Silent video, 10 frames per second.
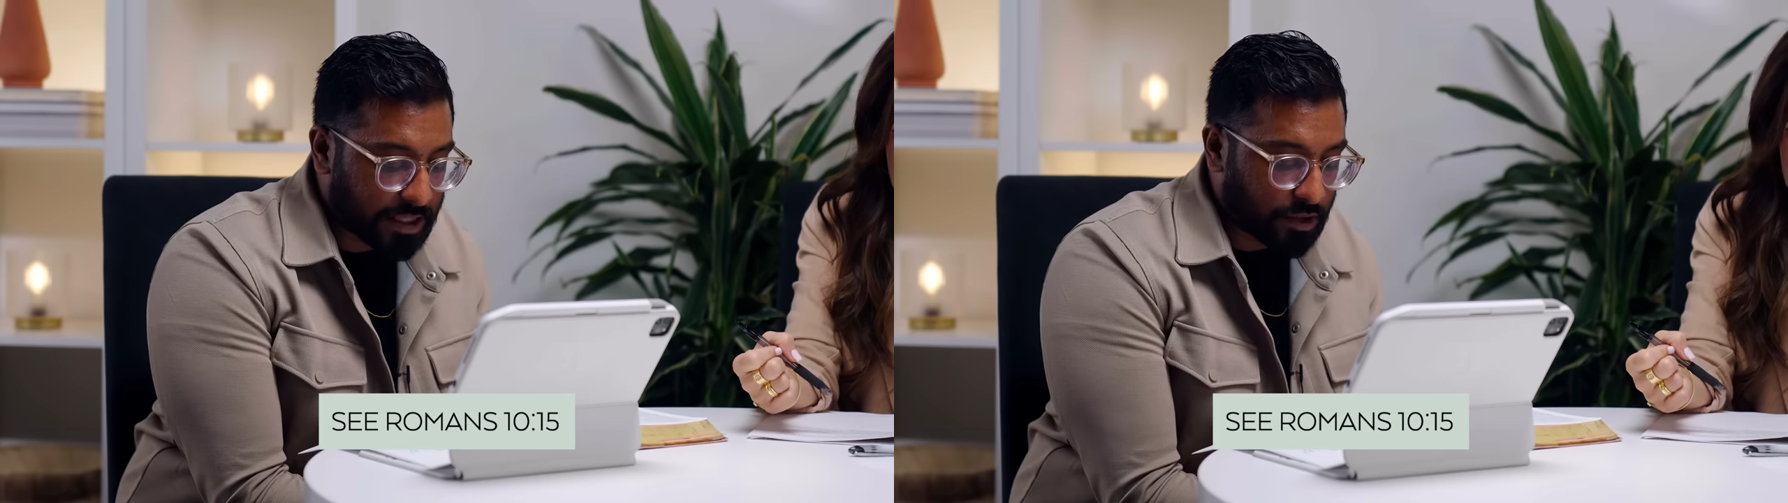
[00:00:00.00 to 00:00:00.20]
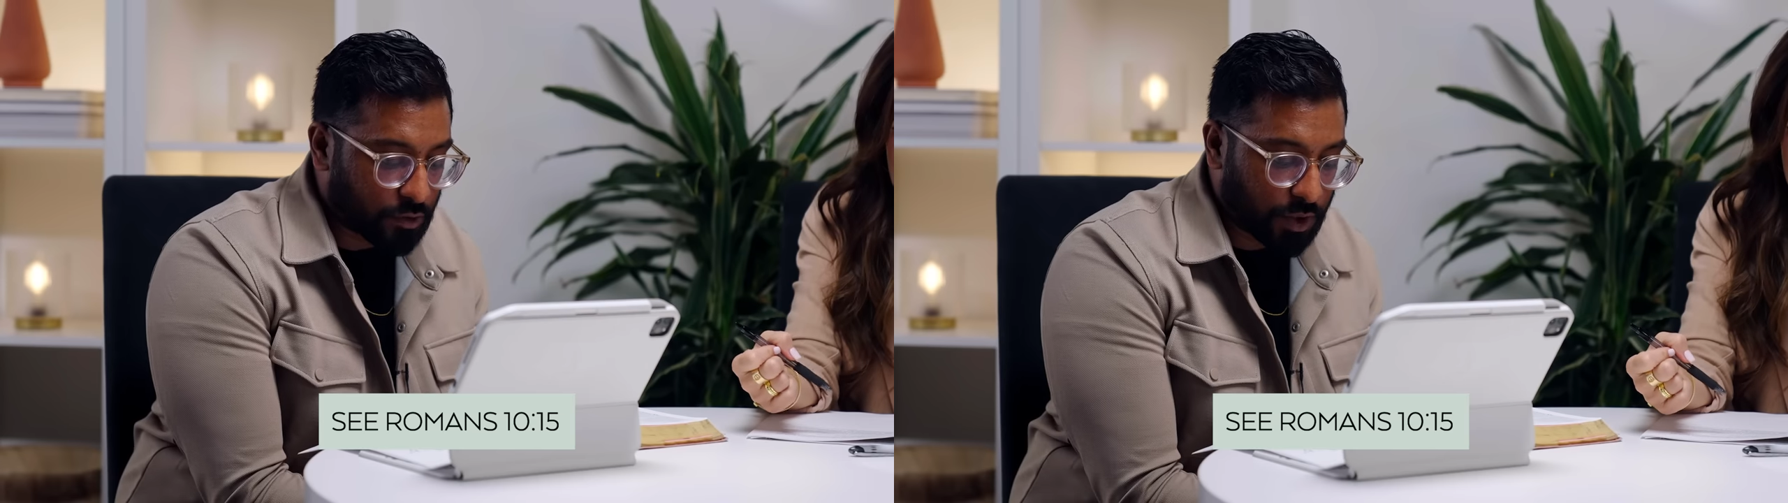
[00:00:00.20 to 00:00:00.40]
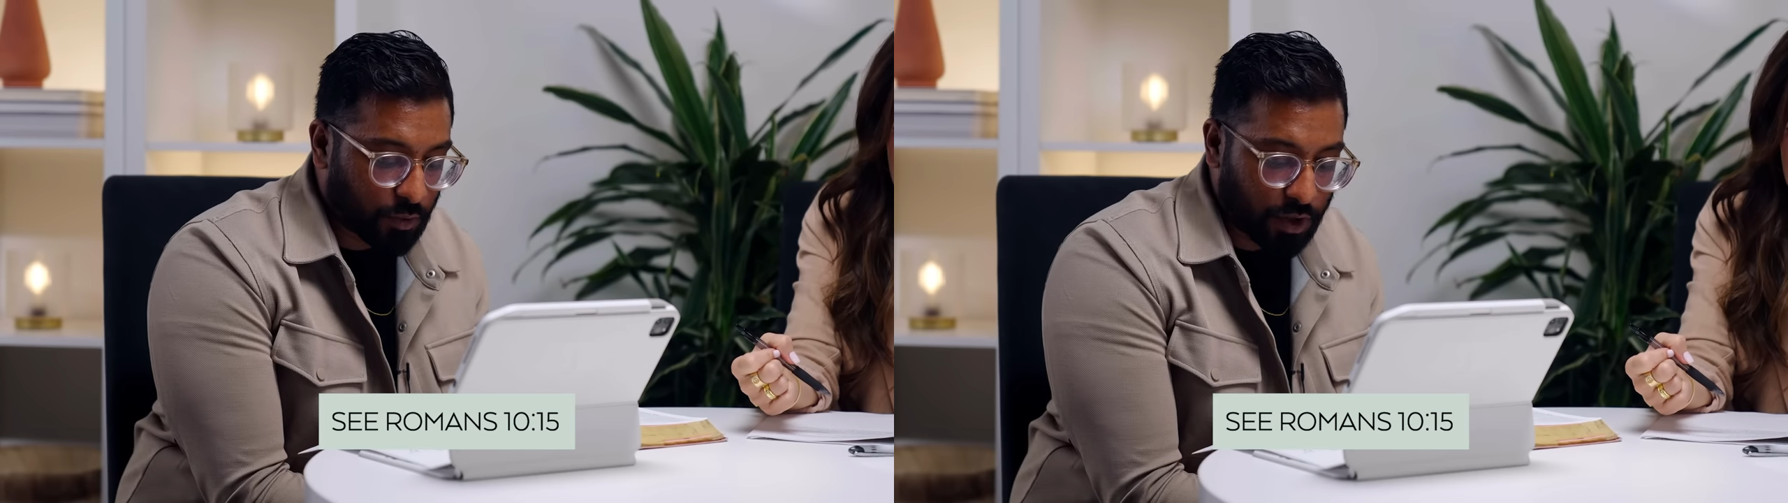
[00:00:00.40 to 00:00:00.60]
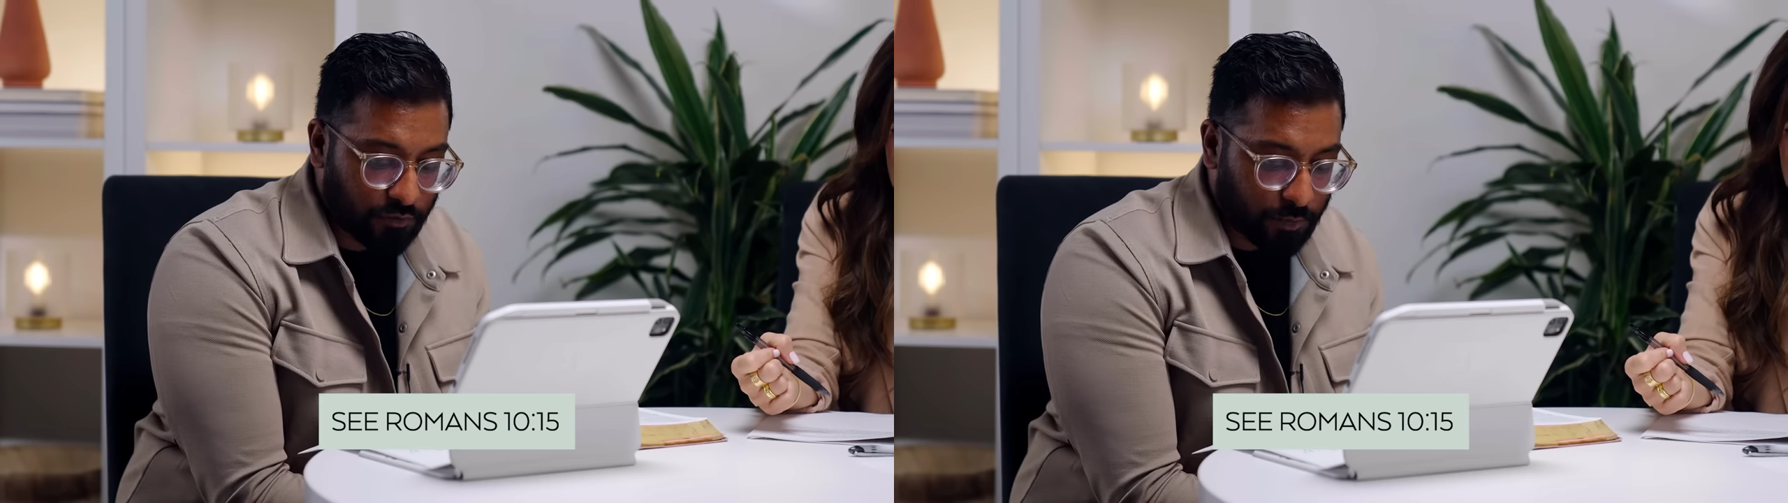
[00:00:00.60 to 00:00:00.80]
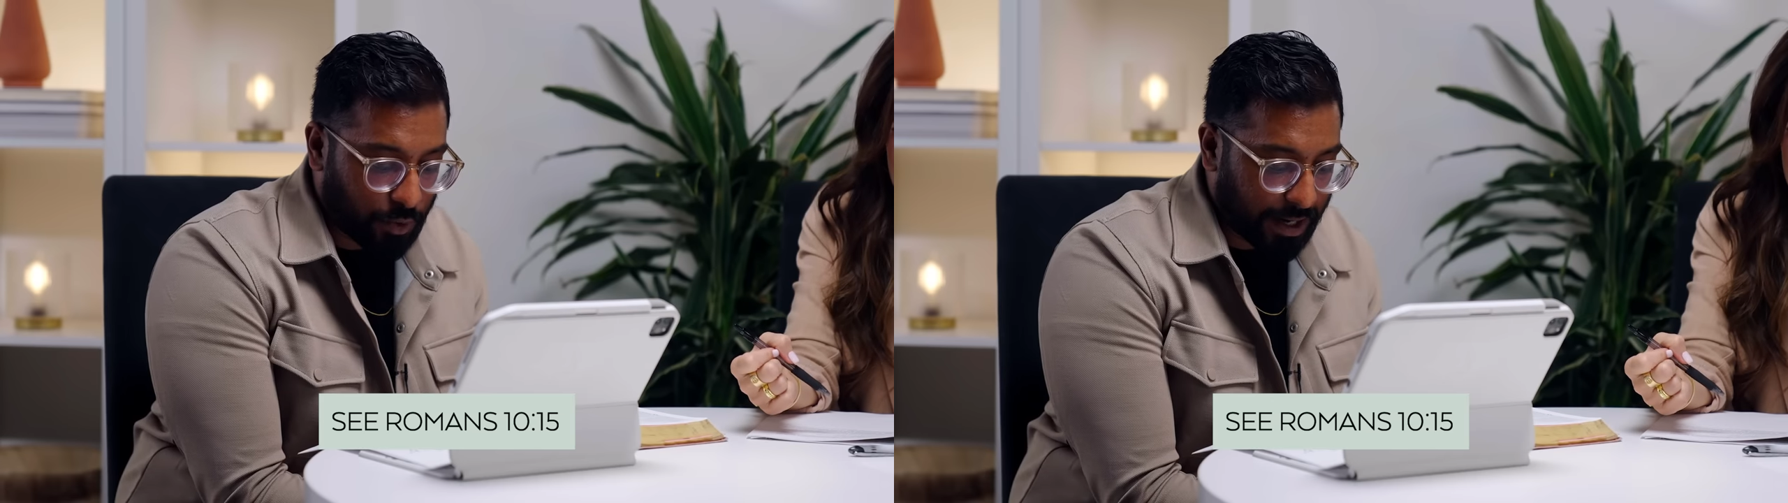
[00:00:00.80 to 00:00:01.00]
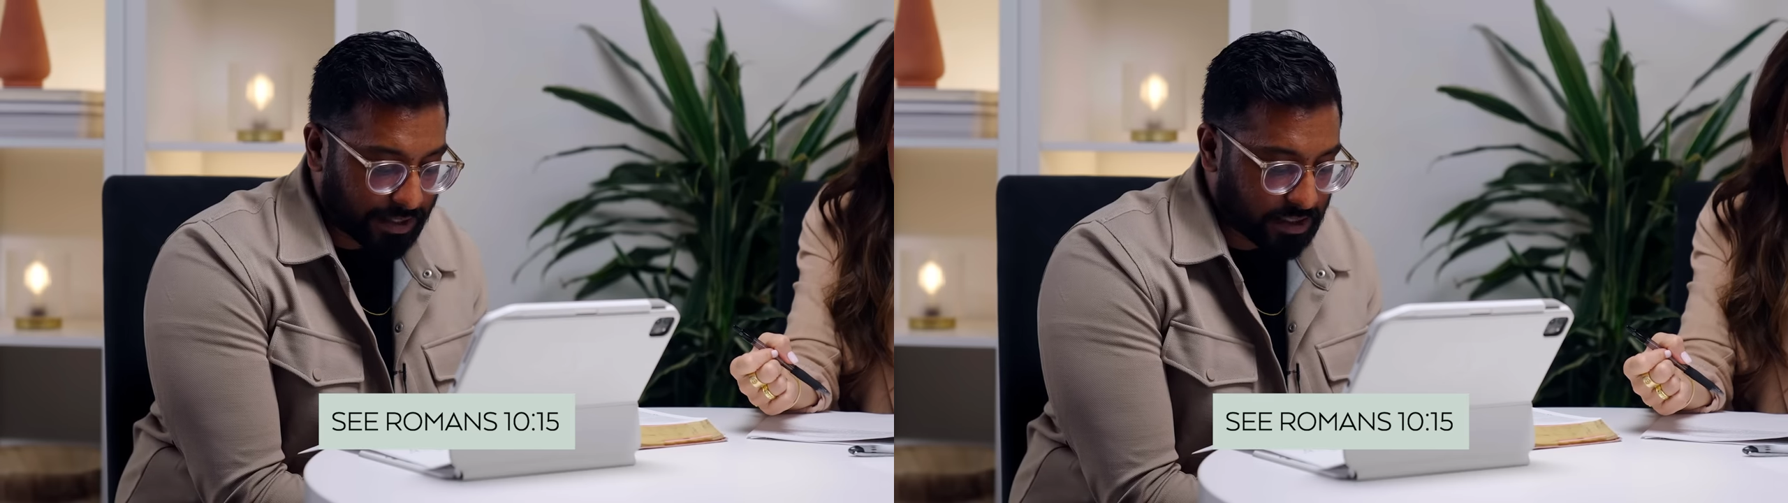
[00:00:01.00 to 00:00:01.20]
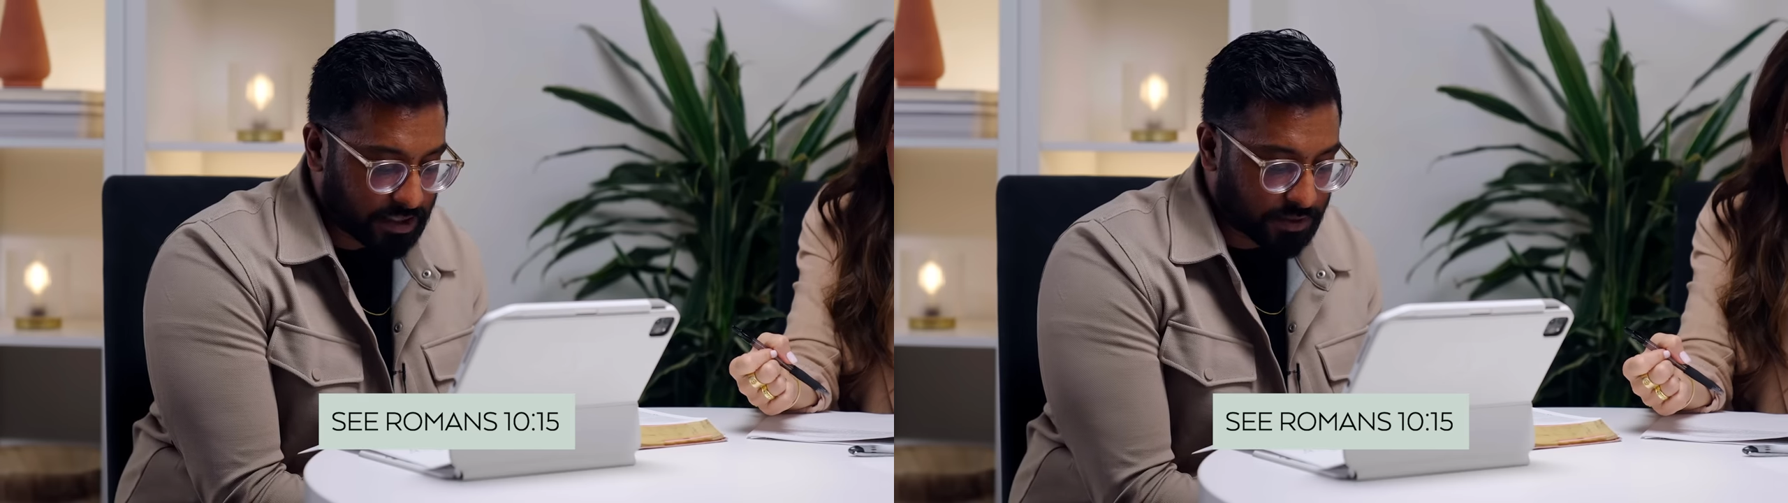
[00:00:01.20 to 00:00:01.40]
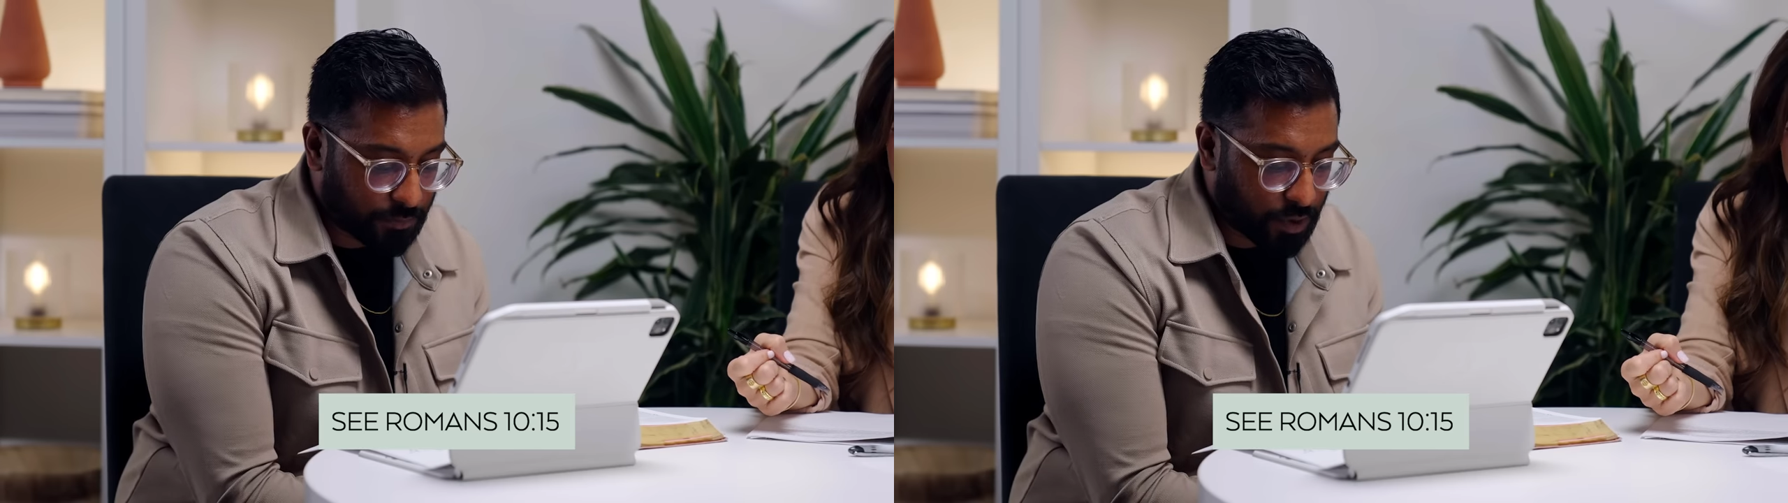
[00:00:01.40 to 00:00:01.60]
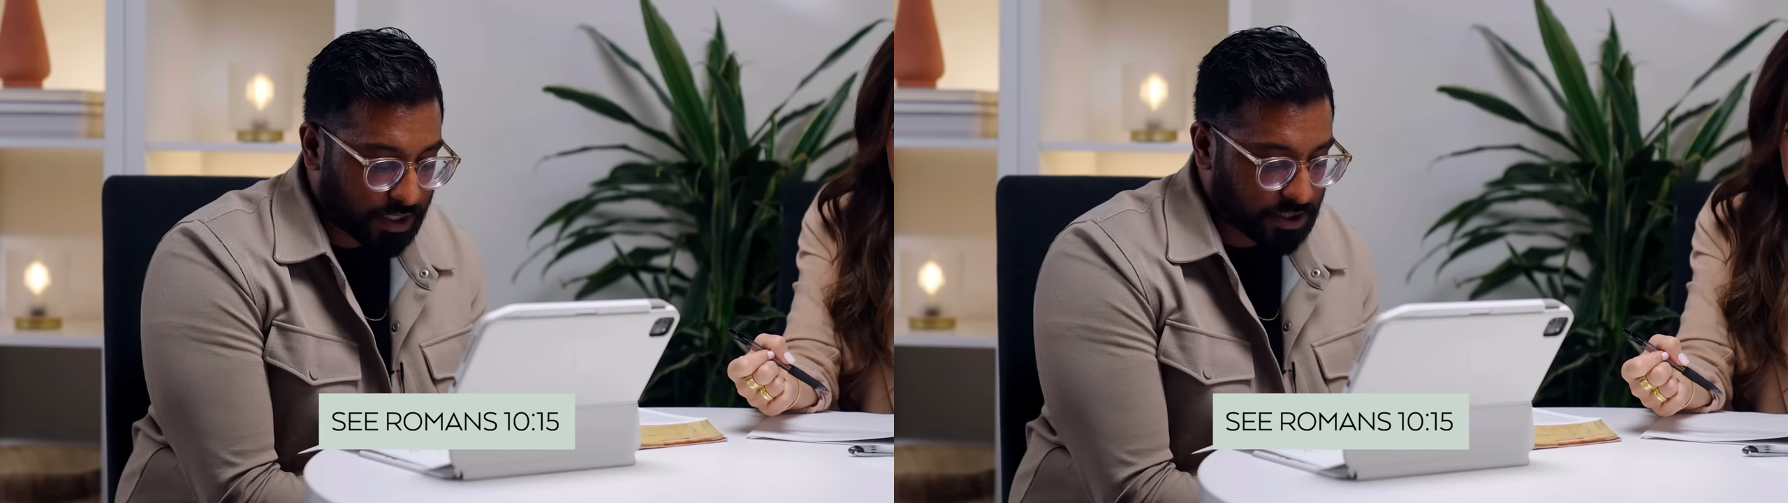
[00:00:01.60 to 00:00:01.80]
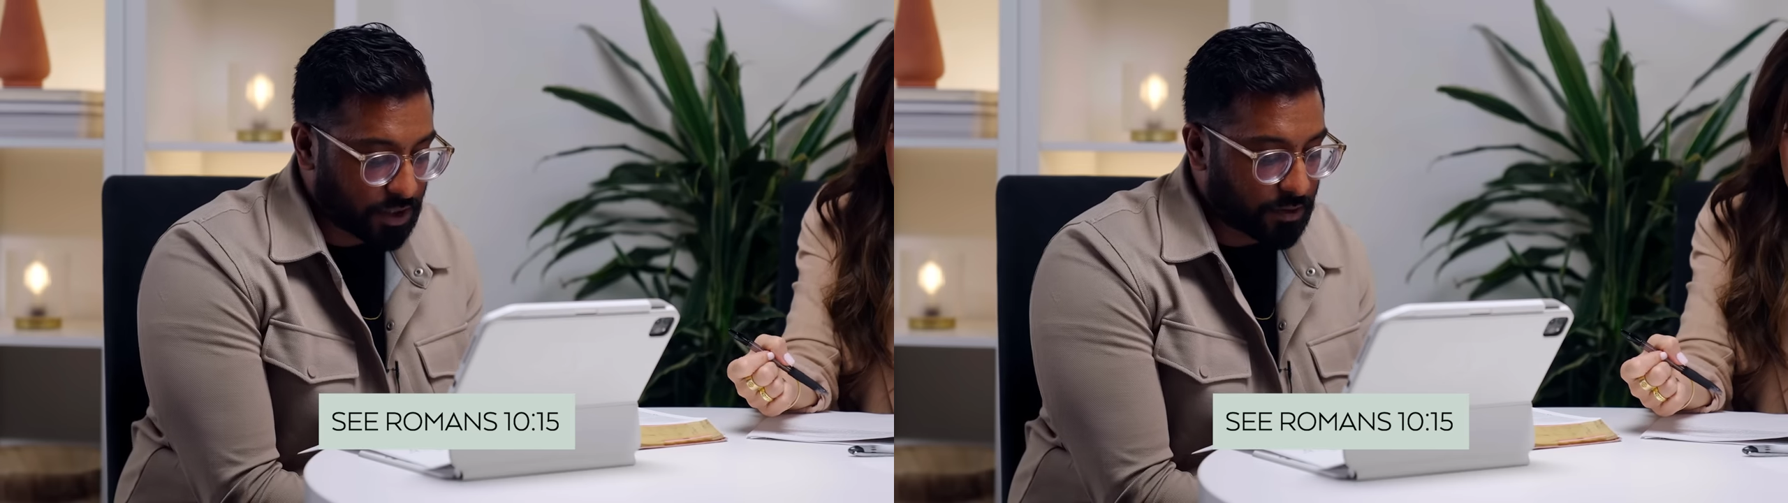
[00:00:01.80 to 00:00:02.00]
That Greek word for practice is
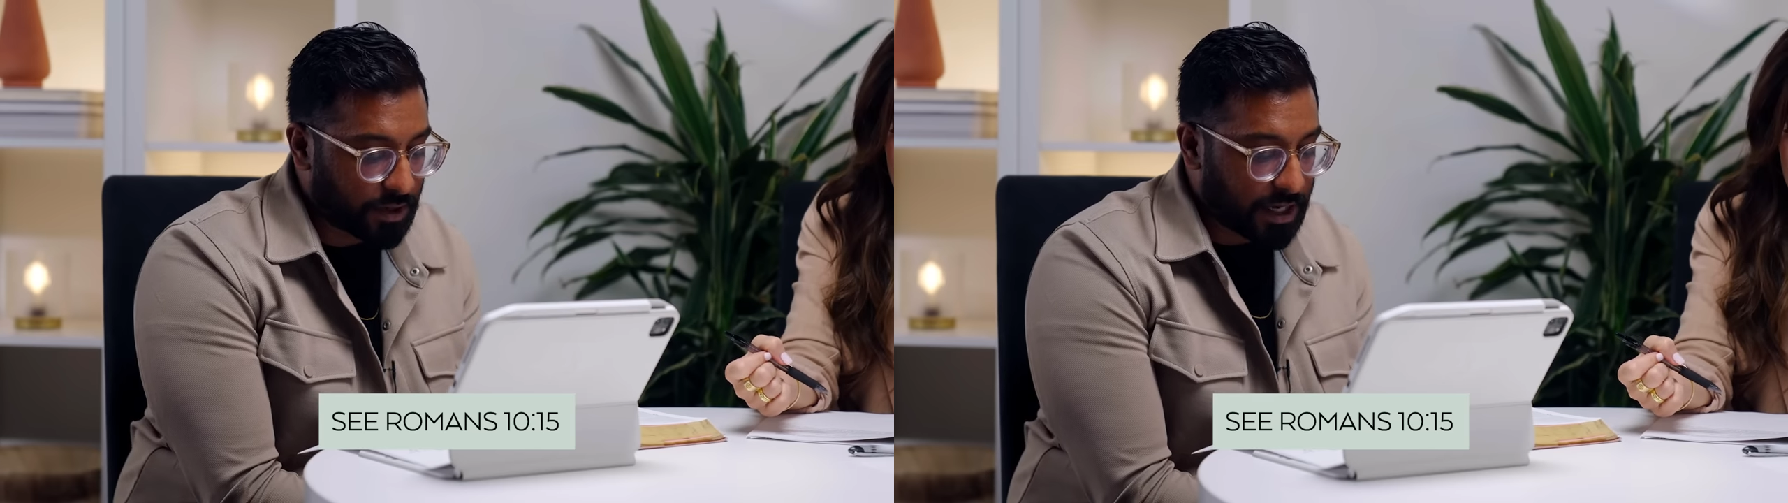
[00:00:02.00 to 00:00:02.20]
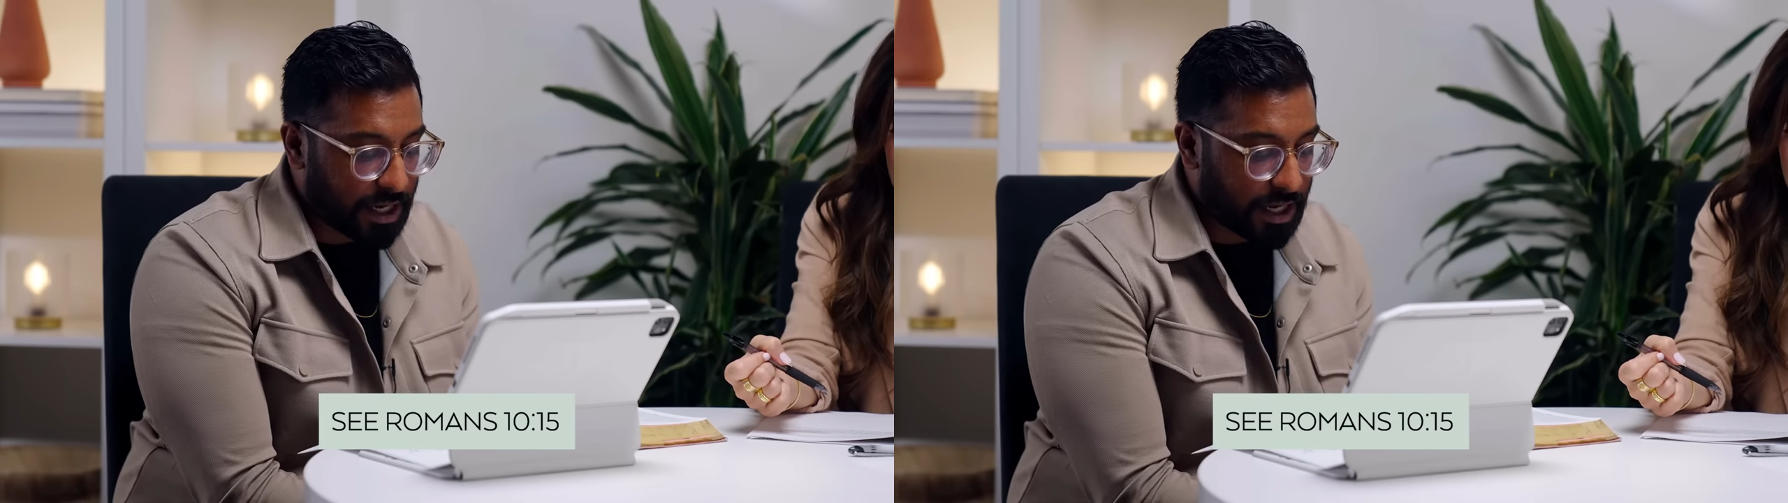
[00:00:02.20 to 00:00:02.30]
prasso.